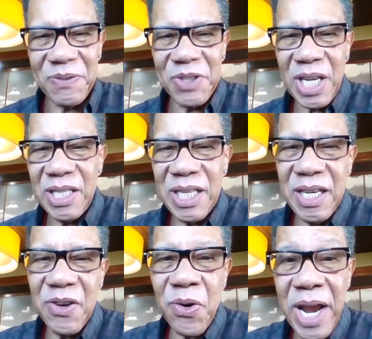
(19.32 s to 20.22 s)

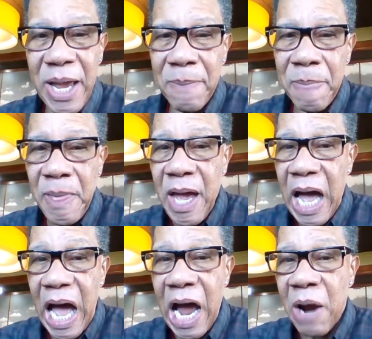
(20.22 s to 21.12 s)
J.G. Graham,
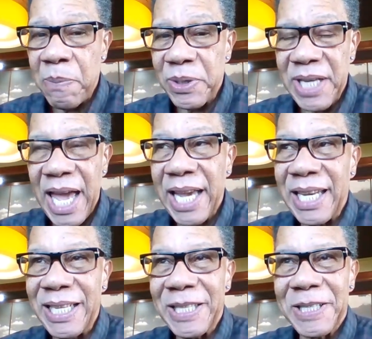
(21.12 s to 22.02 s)
our
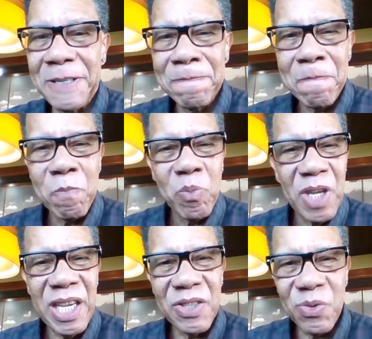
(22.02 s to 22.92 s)
protagonist,
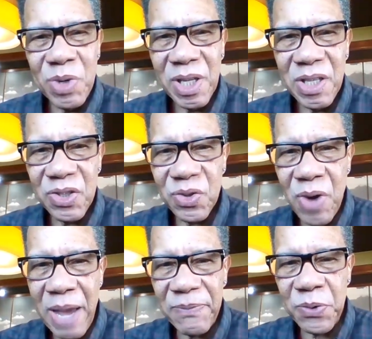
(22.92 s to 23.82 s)
is really
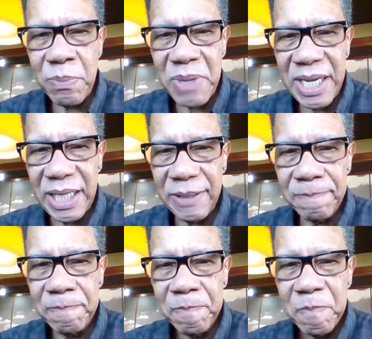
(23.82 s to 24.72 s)
strapped for money.
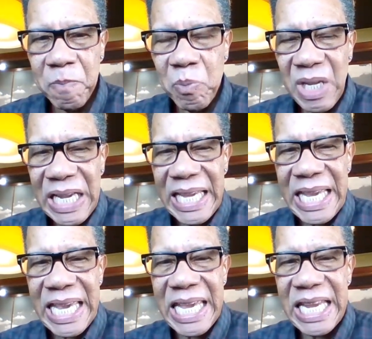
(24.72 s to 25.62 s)

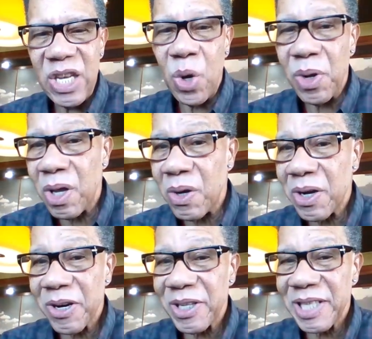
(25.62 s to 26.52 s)
He no
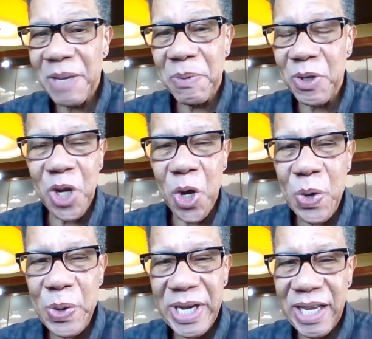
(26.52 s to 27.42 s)
longer is able to
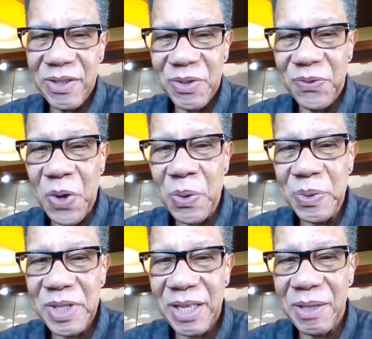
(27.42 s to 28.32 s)
go and answer
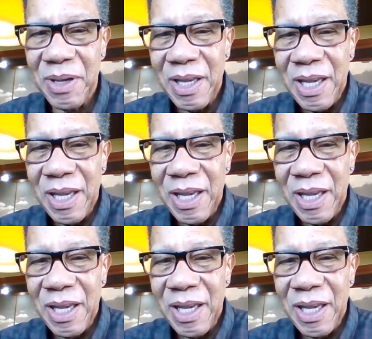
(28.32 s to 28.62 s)
phones at the